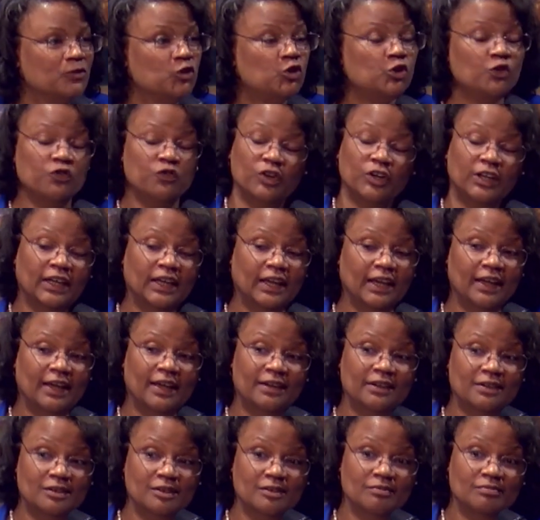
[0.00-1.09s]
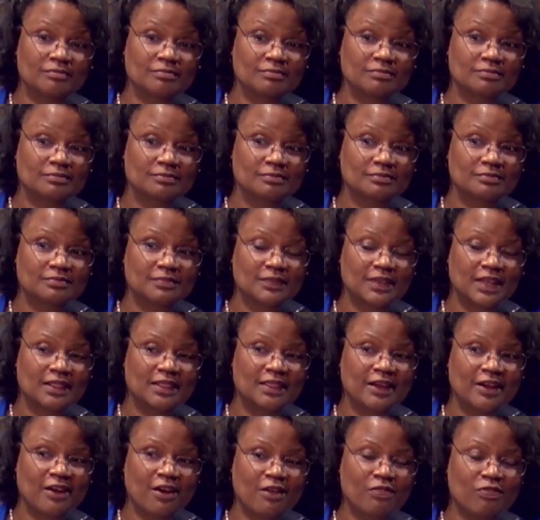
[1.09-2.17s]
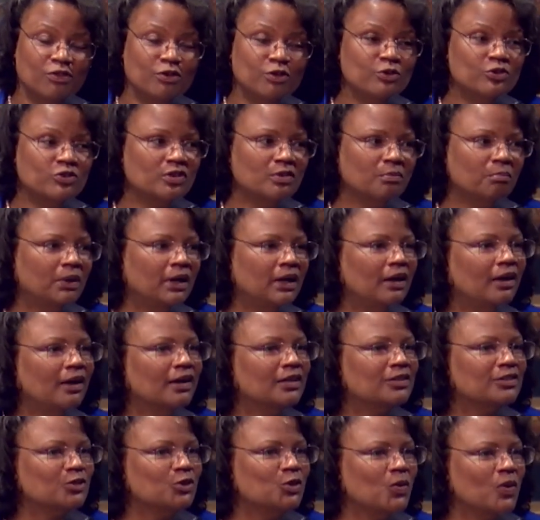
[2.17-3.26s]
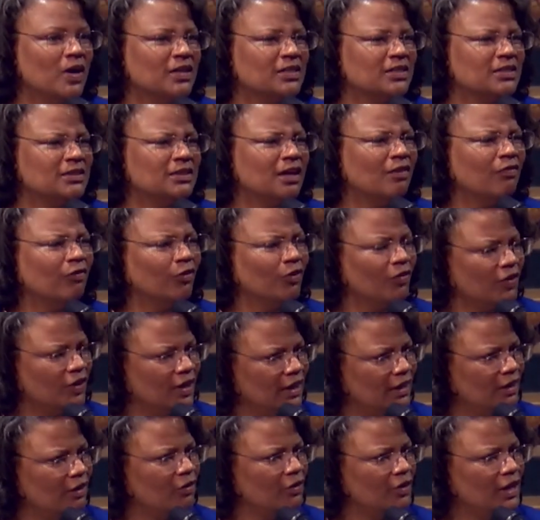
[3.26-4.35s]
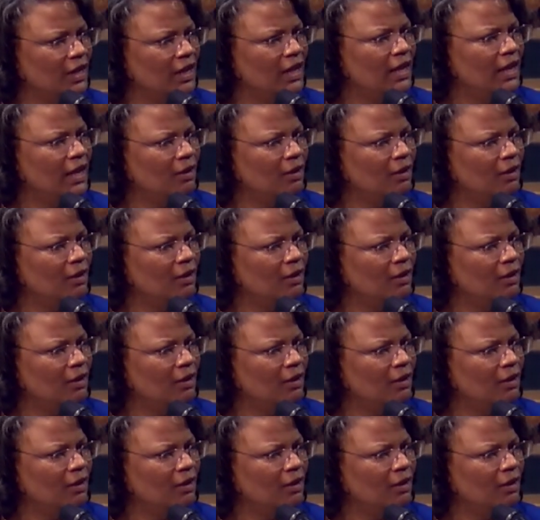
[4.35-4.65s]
to forget that there are those among us who are suffering,